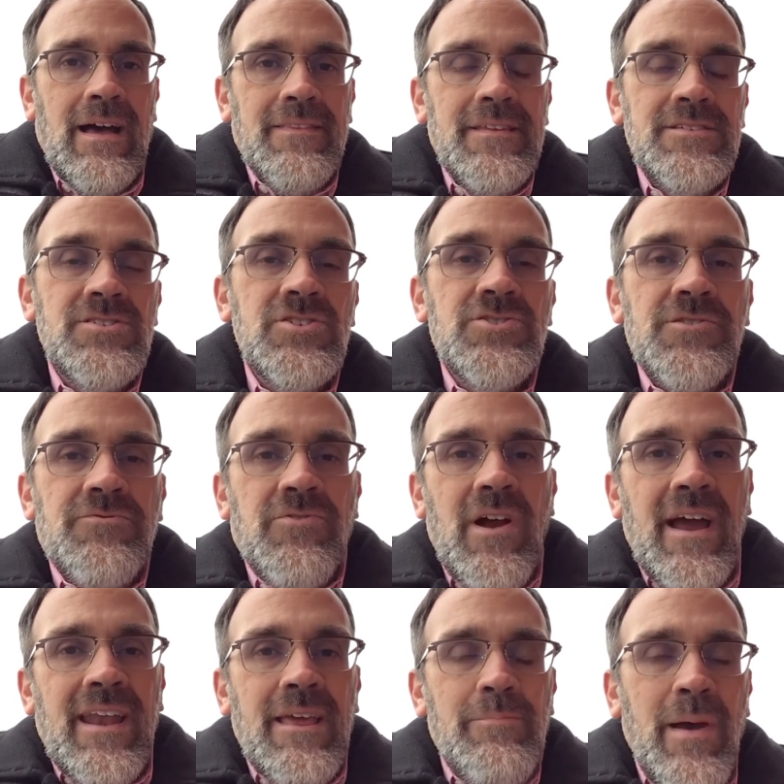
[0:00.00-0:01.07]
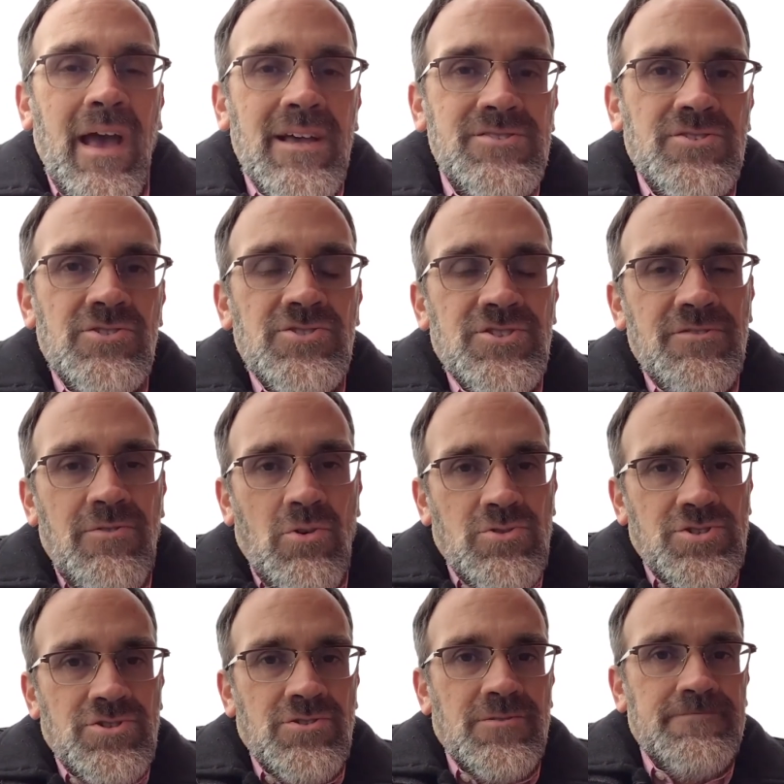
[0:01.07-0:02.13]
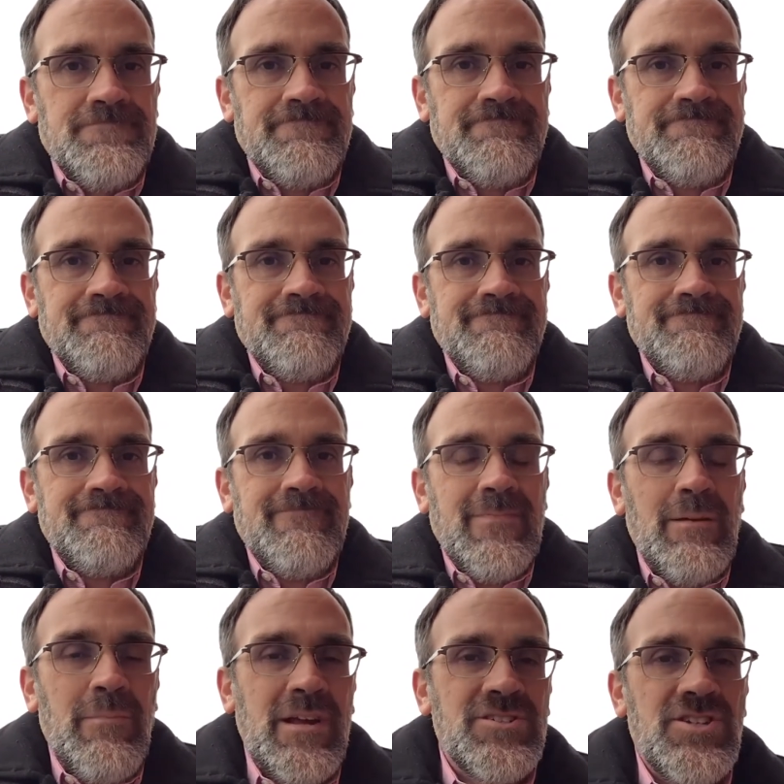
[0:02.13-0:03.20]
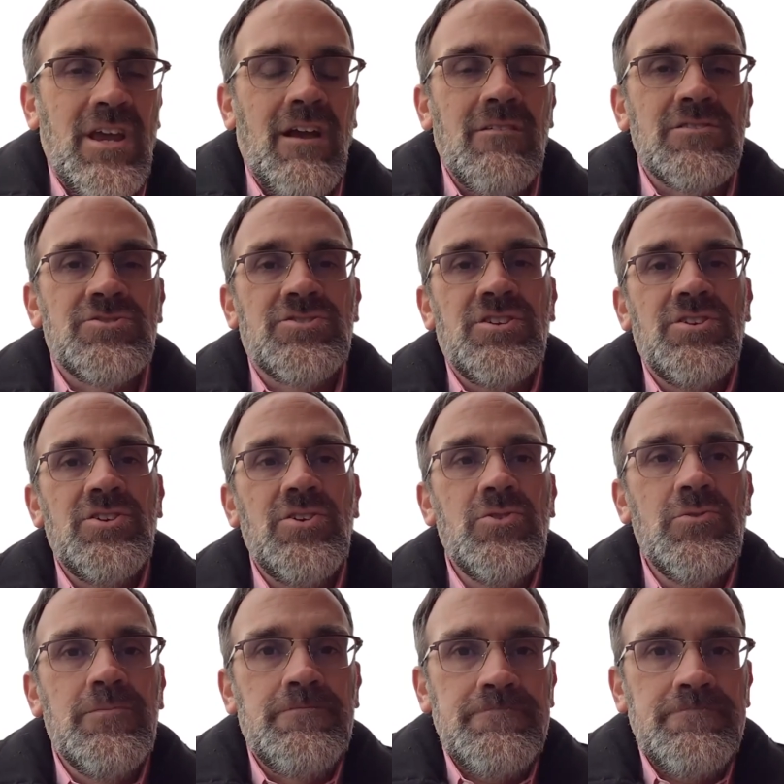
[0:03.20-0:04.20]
This is your Friday Pastor's Devotional. My challenge to you